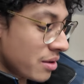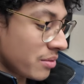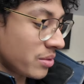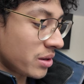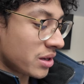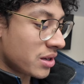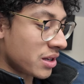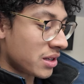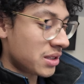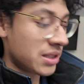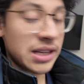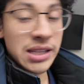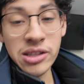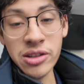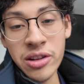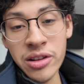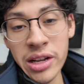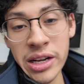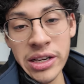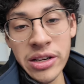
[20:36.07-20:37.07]
Because that's
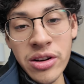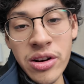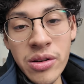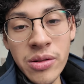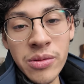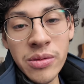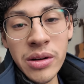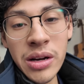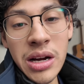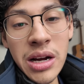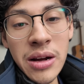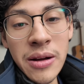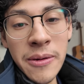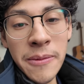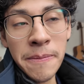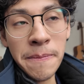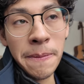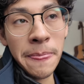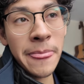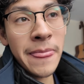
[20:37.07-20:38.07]
all I
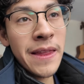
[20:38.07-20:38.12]
know.